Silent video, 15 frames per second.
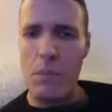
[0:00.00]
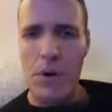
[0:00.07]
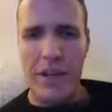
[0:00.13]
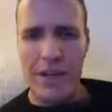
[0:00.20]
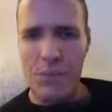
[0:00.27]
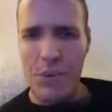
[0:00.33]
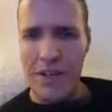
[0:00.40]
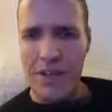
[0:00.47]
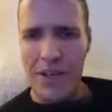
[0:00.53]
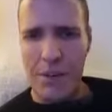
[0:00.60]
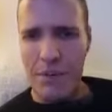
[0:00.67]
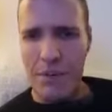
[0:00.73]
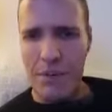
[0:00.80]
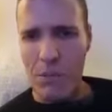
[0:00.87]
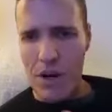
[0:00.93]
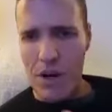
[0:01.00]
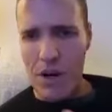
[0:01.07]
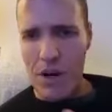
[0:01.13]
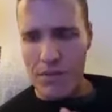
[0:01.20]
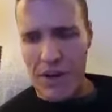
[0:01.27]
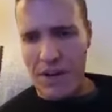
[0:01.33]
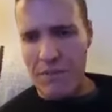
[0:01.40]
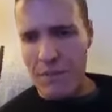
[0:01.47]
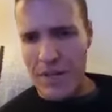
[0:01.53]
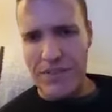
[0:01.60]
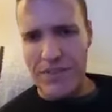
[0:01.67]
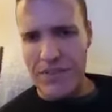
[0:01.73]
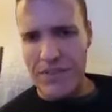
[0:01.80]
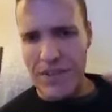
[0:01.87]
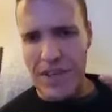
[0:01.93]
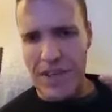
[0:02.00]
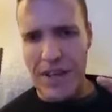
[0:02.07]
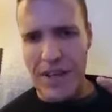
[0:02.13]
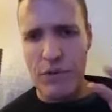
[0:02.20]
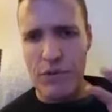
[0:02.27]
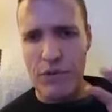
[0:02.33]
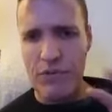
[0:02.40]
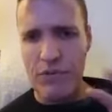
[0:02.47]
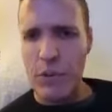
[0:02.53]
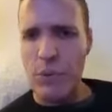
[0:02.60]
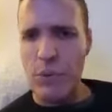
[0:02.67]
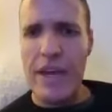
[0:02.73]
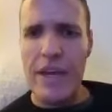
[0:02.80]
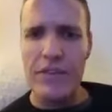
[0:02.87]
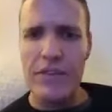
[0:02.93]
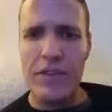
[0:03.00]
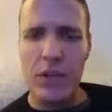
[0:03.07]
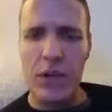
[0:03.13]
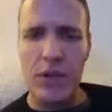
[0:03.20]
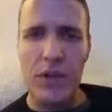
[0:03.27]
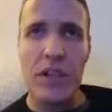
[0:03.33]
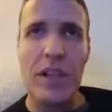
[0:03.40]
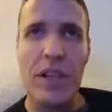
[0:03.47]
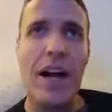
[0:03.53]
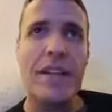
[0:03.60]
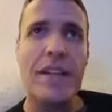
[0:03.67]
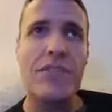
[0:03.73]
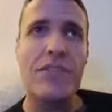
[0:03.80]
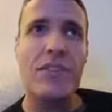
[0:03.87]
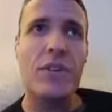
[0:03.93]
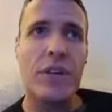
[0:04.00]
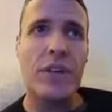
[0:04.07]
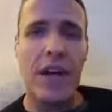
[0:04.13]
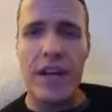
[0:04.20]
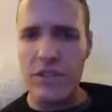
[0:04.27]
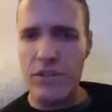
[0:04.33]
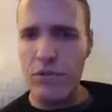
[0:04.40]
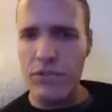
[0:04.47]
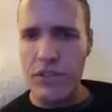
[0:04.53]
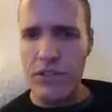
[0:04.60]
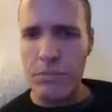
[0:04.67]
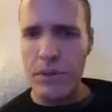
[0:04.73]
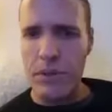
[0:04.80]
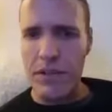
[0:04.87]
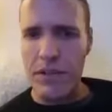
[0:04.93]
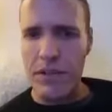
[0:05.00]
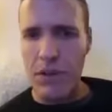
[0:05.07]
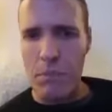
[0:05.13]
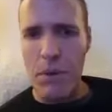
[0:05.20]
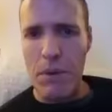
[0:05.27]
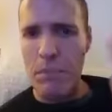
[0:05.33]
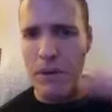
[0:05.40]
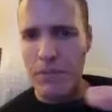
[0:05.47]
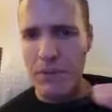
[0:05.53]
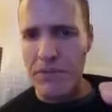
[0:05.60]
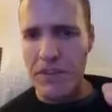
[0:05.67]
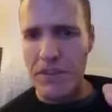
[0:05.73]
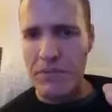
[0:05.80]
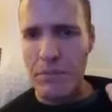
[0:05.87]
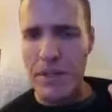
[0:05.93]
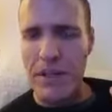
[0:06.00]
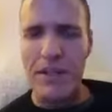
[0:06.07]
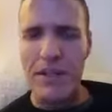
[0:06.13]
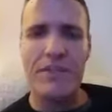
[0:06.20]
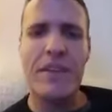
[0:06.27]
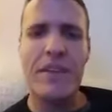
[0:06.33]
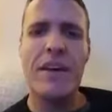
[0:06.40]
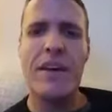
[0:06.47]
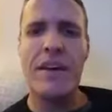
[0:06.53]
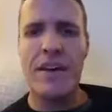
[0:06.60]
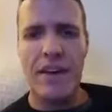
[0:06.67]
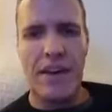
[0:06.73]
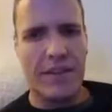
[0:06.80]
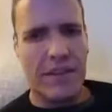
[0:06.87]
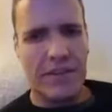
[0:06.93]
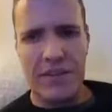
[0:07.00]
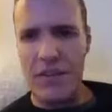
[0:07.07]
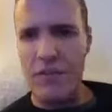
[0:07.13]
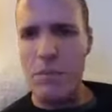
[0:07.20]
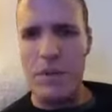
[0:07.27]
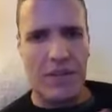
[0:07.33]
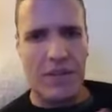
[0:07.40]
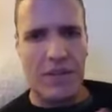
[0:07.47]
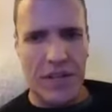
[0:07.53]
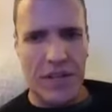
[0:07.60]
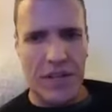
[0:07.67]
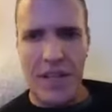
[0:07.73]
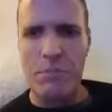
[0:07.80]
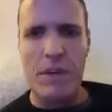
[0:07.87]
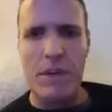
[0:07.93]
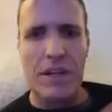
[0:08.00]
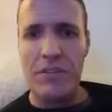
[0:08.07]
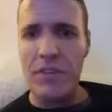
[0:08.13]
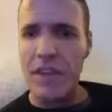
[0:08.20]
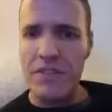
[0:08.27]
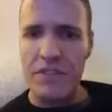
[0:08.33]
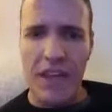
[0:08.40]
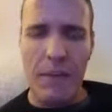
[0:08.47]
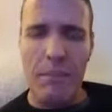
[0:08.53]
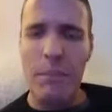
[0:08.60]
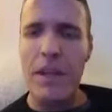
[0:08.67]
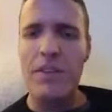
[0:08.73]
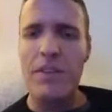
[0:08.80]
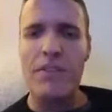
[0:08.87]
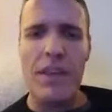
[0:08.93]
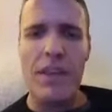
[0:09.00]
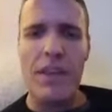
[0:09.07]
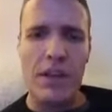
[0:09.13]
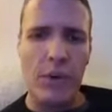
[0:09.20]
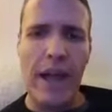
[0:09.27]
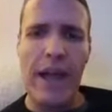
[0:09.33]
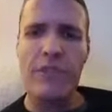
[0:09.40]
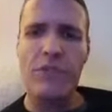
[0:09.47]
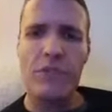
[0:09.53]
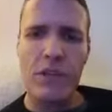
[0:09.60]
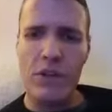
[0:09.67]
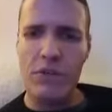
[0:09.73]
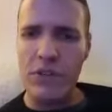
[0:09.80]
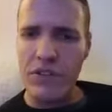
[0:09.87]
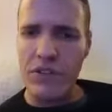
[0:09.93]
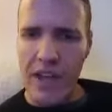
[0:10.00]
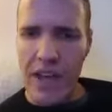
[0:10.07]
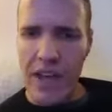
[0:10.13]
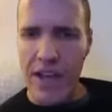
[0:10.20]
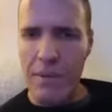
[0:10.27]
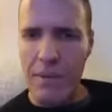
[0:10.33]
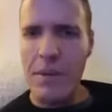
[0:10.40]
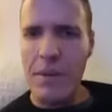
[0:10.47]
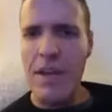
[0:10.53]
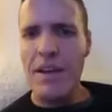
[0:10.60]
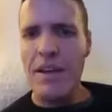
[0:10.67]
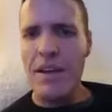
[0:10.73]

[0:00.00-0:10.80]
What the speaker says: morning I'd wake up and I'd walk 5 minutes, and then after a few days I look at the clock and I said, okay, I could do 6 minutes. So I bump it up to 6 minutes, and then 7 minutes, and then 8 minutes, and then 10 minutes, and then gradually over time,